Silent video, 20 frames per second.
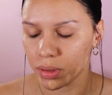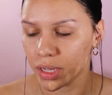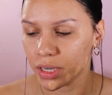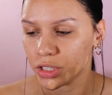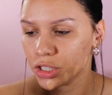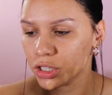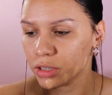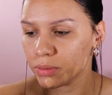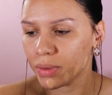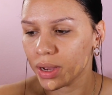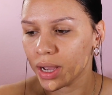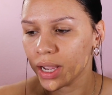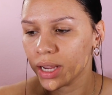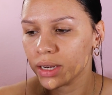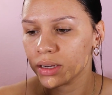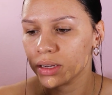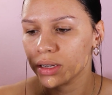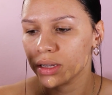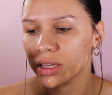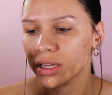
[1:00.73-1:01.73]
blender,
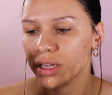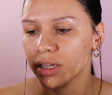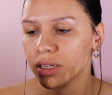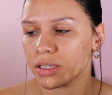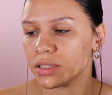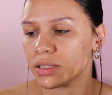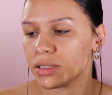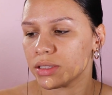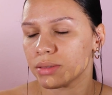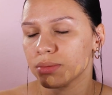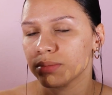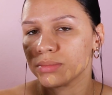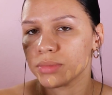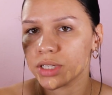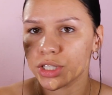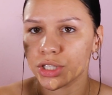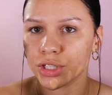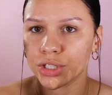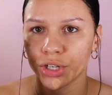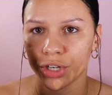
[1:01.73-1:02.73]
mine is
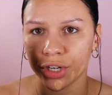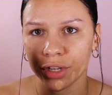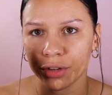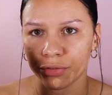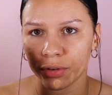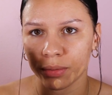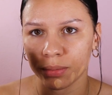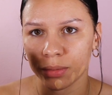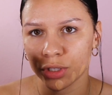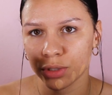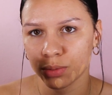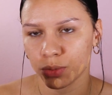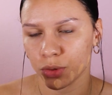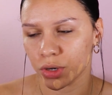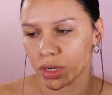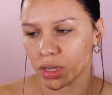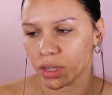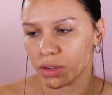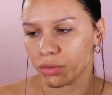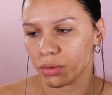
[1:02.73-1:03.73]
dirty from this
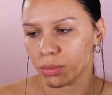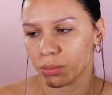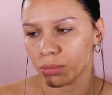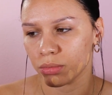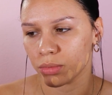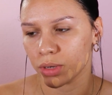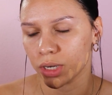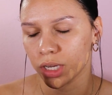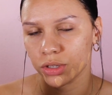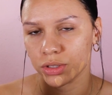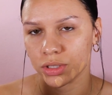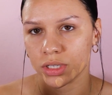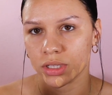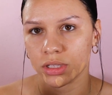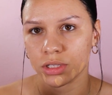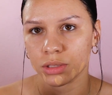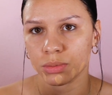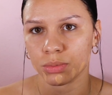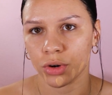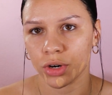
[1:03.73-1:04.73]
morning, from when I used it
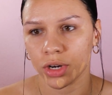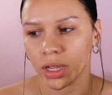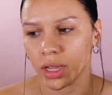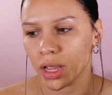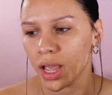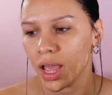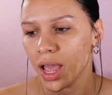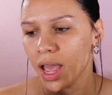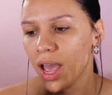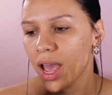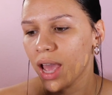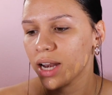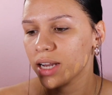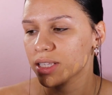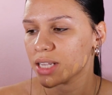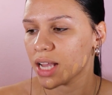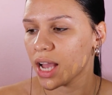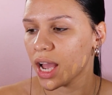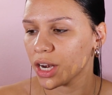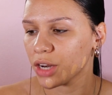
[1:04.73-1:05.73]
this morning. And
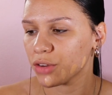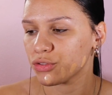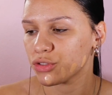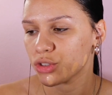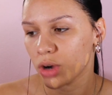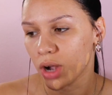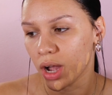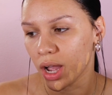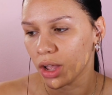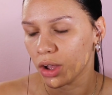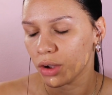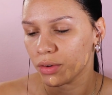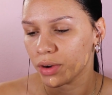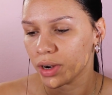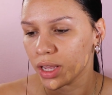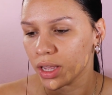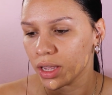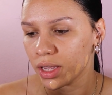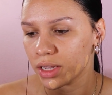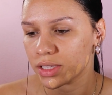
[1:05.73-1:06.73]
it's kind of dry
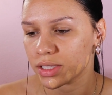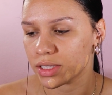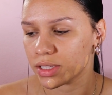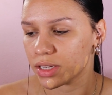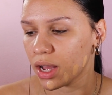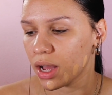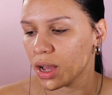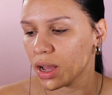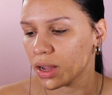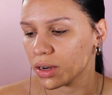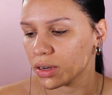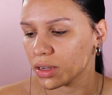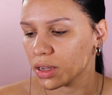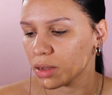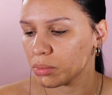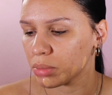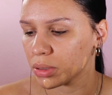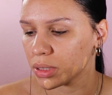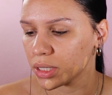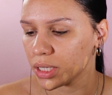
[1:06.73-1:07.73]
already. It's not
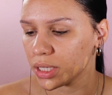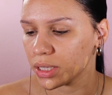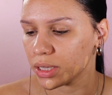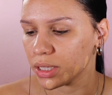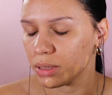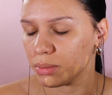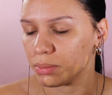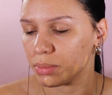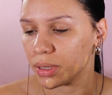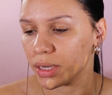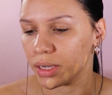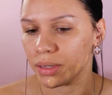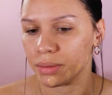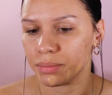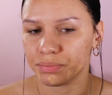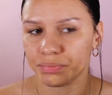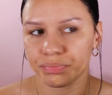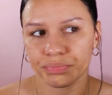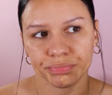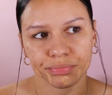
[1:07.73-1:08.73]
completely, but
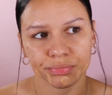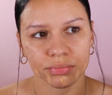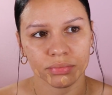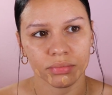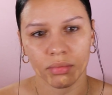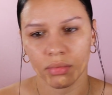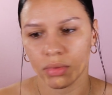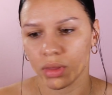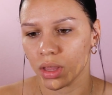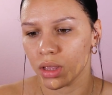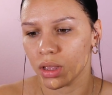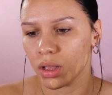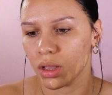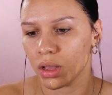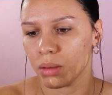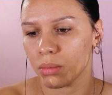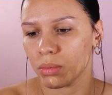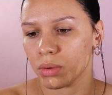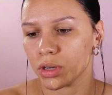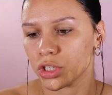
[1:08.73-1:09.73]

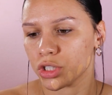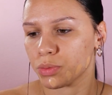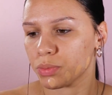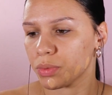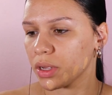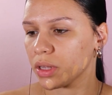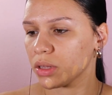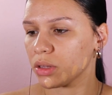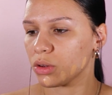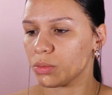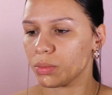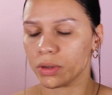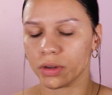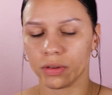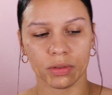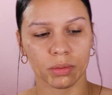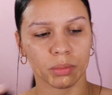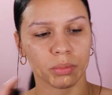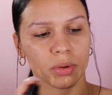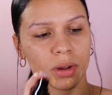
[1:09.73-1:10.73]
I'm going to spray a little bit
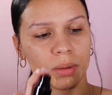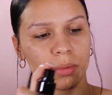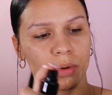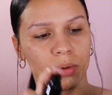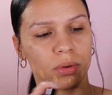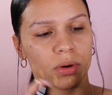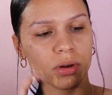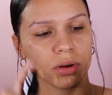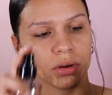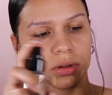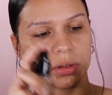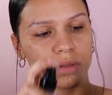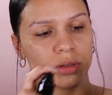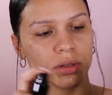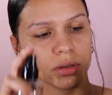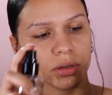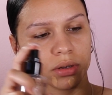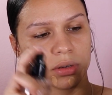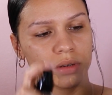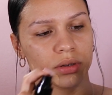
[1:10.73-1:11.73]
of the primer water on